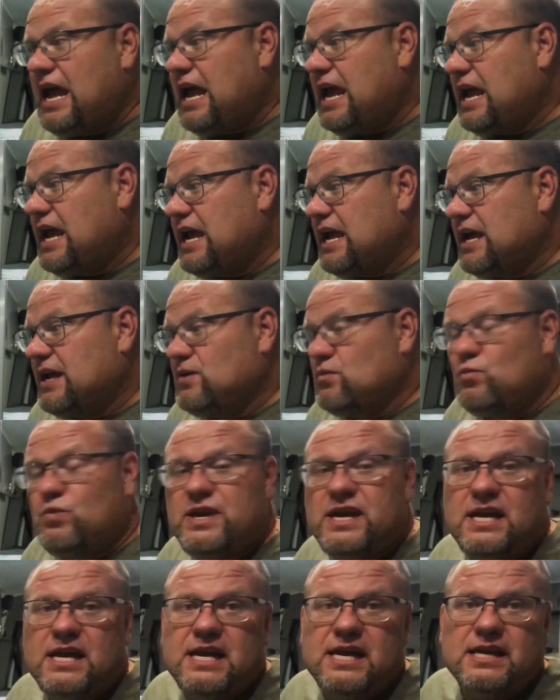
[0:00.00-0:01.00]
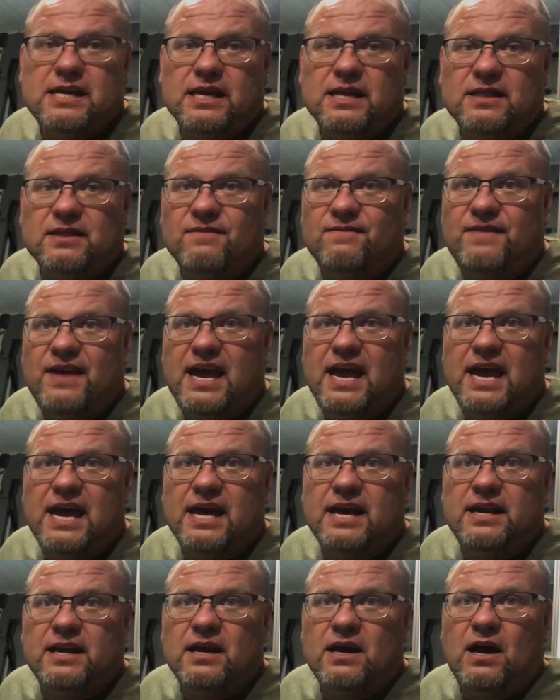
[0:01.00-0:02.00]
And we eat in the
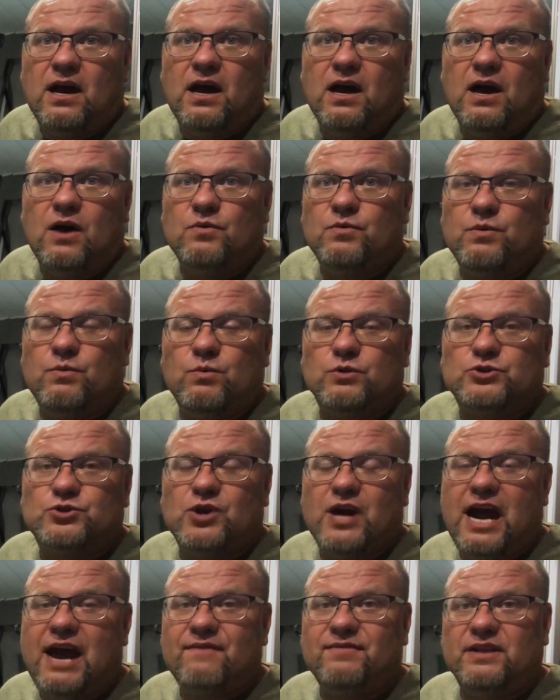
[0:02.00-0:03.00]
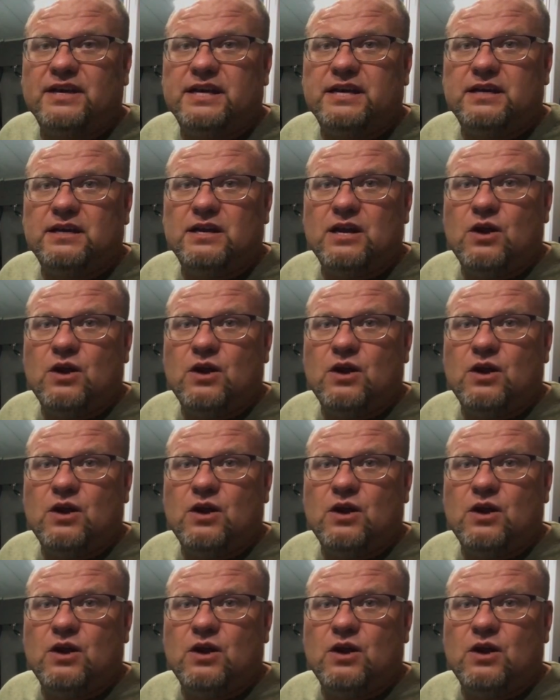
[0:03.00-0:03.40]
van when we're traveling,